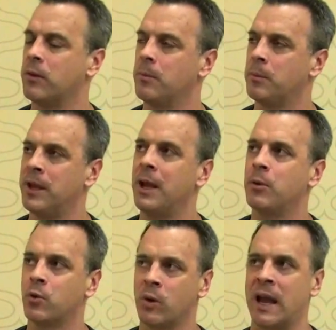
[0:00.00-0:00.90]
being able
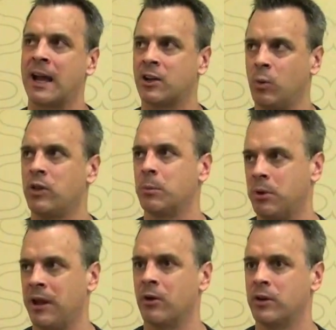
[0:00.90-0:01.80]
to react to what the
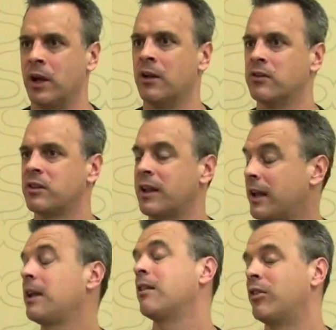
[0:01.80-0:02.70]
player does. To like,
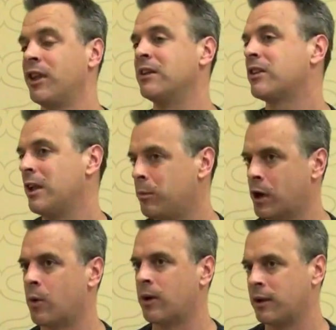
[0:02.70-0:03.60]
can things keep
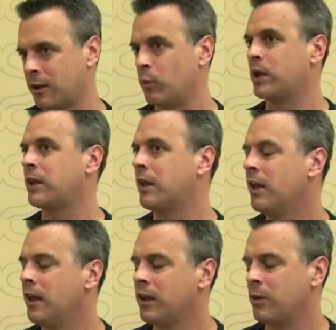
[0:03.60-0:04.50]
going? Can
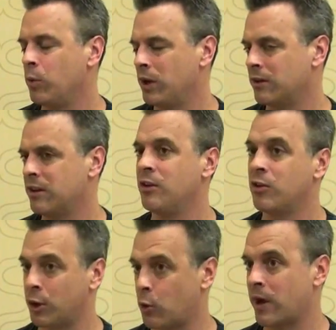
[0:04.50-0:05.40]
we continue
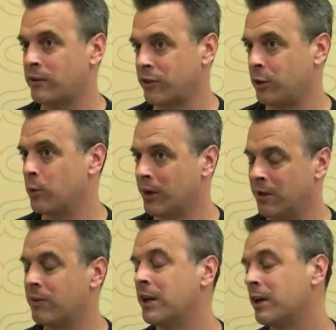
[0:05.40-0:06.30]
the quest that you were
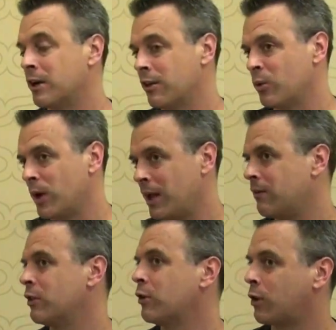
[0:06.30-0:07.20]
given in another way,
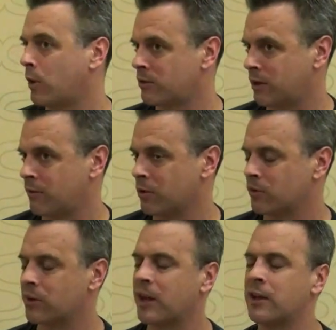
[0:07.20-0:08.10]
even though the quest giver is
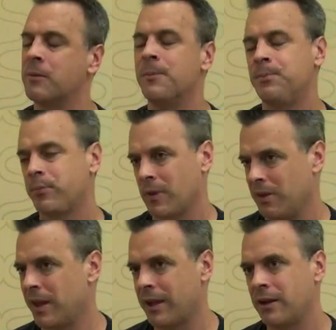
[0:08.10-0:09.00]
dead?
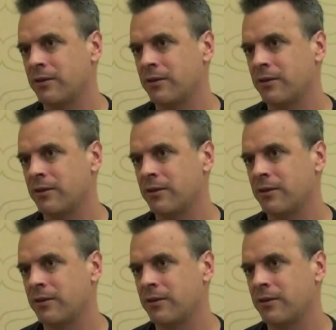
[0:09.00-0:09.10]
That kind of